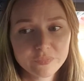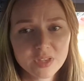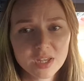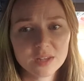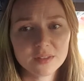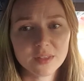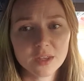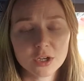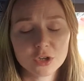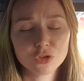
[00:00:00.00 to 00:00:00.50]

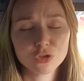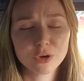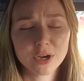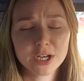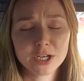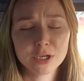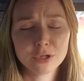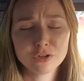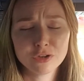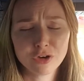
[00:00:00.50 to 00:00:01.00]

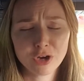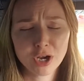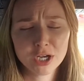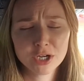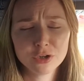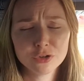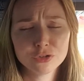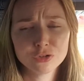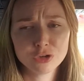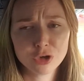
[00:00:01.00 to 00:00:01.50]
the
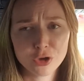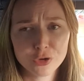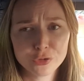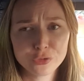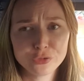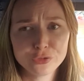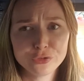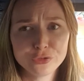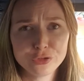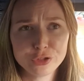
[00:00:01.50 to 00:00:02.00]
Trader
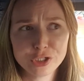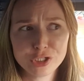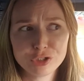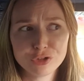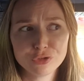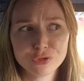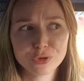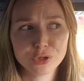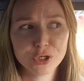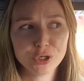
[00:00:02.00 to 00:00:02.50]
Joe's tea
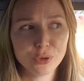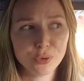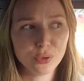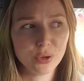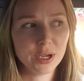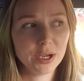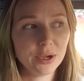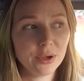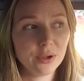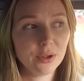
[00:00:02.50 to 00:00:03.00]
tree
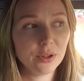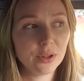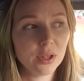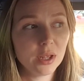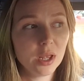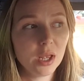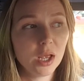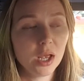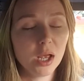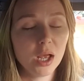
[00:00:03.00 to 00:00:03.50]
oil
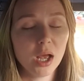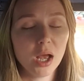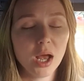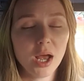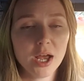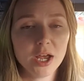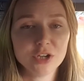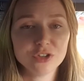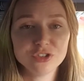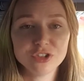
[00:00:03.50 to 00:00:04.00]

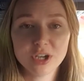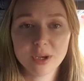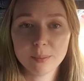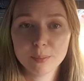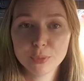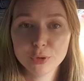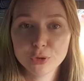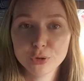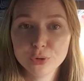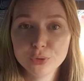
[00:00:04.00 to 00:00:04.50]

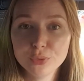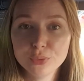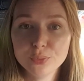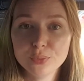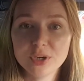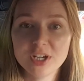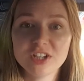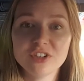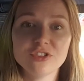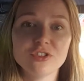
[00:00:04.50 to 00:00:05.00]
shampoo,
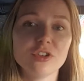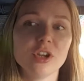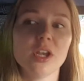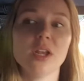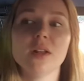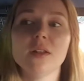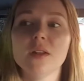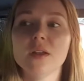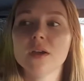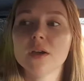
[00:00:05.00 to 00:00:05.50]
which
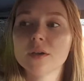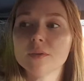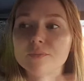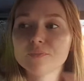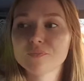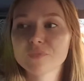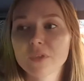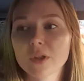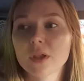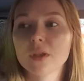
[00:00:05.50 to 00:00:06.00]
in the
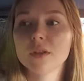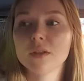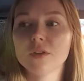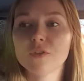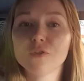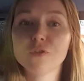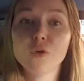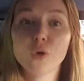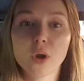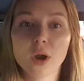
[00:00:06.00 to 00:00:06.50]

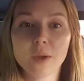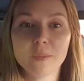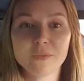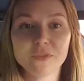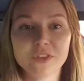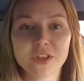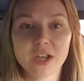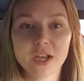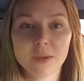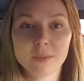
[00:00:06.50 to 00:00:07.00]

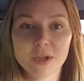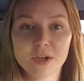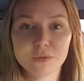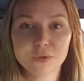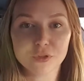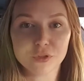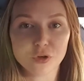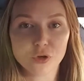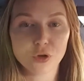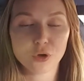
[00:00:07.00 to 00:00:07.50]
forums that I'm in
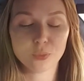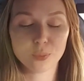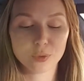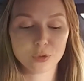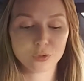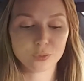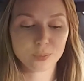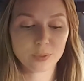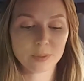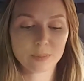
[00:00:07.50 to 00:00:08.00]
with the
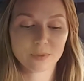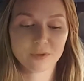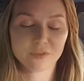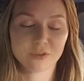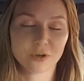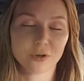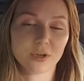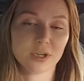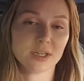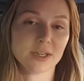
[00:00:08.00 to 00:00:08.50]
Nopoo, people have
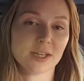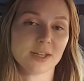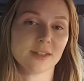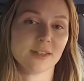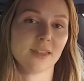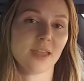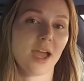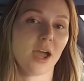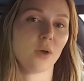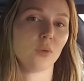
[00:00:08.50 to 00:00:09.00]
agreed that
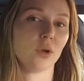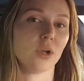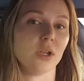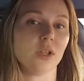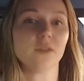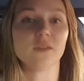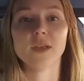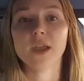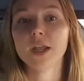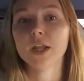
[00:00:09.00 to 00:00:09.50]
that one
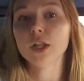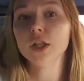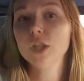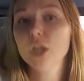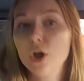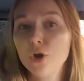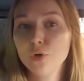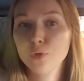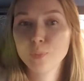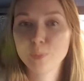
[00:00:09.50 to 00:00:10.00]
is a
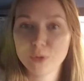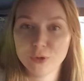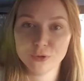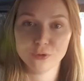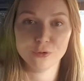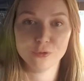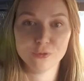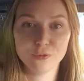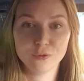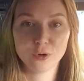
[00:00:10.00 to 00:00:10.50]

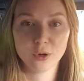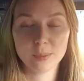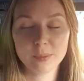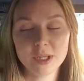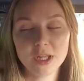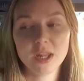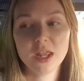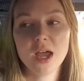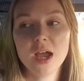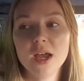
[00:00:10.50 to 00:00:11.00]
low-poo
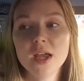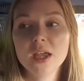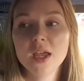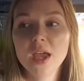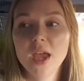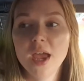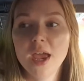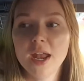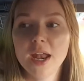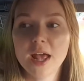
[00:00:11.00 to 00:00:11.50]
formula.
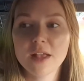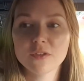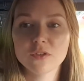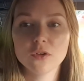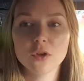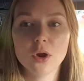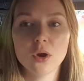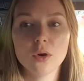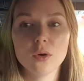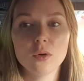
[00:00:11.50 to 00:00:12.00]
It has
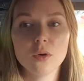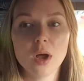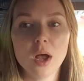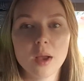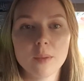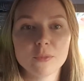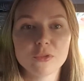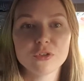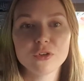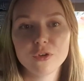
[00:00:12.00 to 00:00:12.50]
no
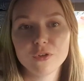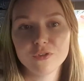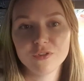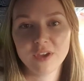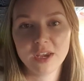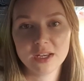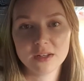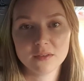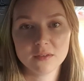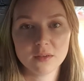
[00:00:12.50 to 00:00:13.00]

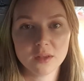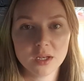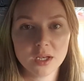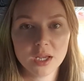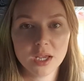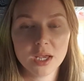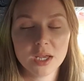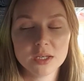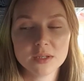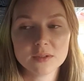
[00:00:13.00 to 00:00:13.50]
sulfates in
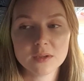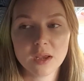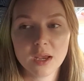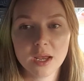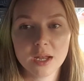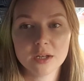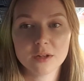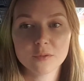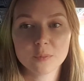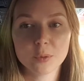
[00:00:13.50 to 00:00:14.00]
it,
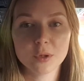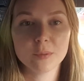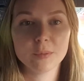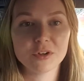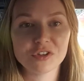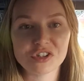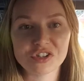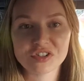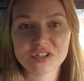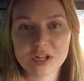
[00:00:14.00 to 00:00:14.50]
and it's pretty
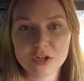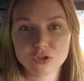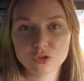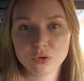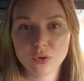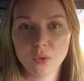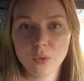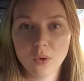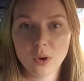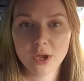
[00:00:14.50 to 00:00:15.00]
much
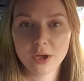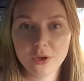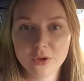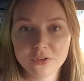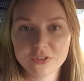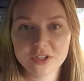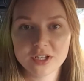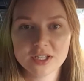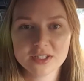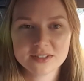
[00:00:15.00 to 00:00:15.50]
essential
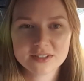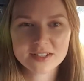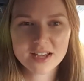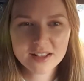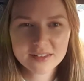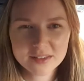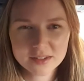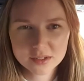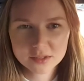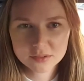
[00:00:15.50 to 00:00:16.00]
oils, and it
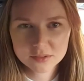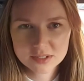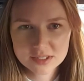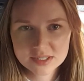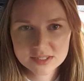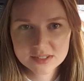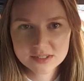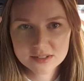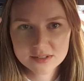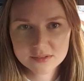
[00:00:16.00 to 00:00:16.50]
doesn't
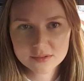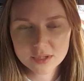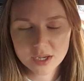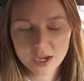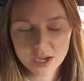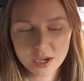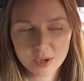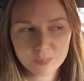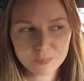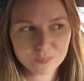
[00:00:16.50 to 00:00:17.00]

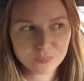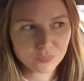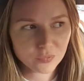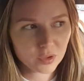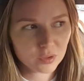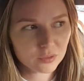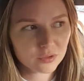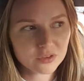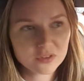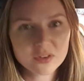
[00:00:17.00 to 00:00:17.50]

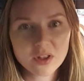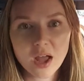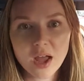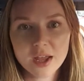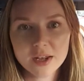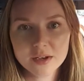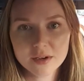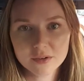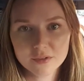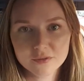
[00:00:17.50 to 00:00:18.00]

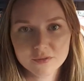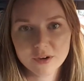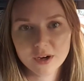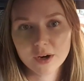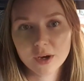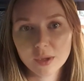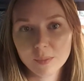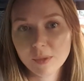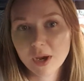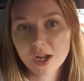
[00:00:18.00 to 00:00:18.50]
sud
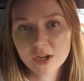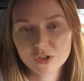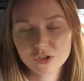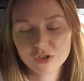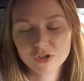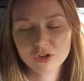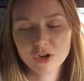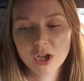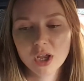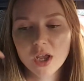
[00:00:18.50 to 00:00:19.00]
very
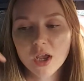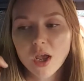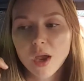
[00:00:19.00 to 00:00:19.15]
much.